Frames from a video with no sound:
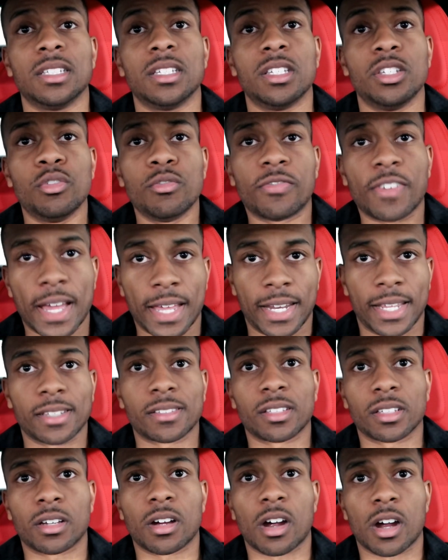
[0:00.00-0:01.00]
You
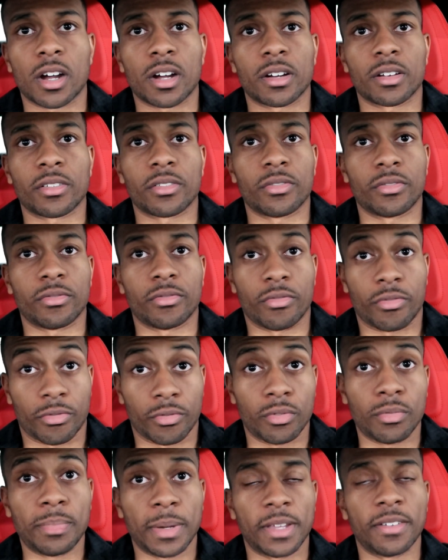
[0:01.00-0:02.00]
finance the car
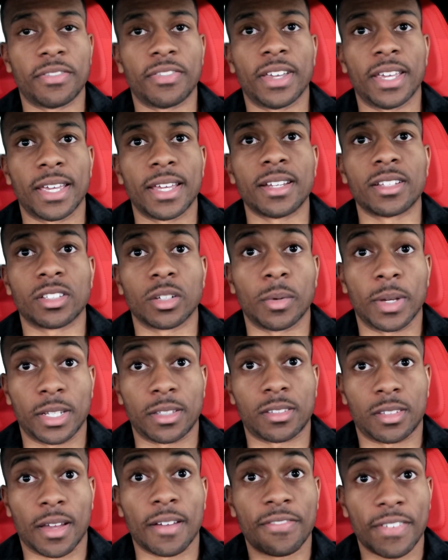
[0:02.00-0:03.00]
through PinFed, so
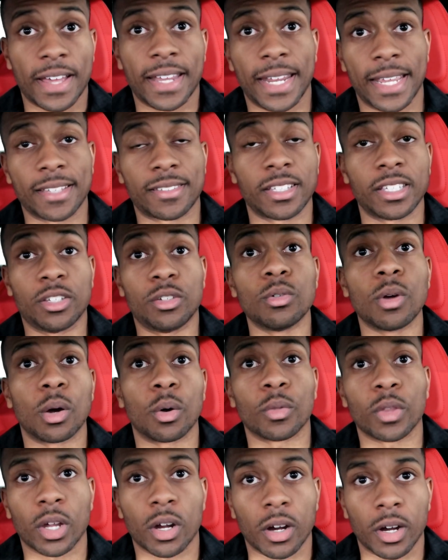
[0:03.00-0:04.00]
it's a financing. You
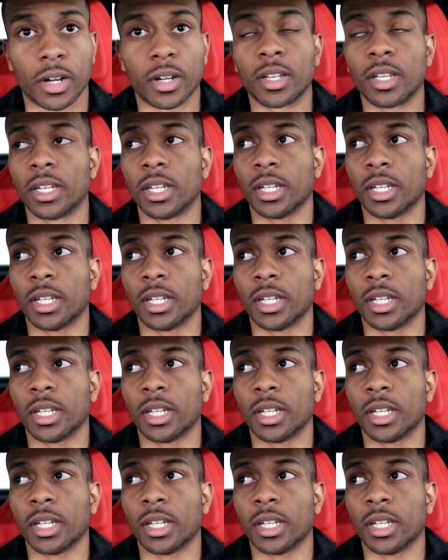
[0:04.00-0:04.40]
own the car.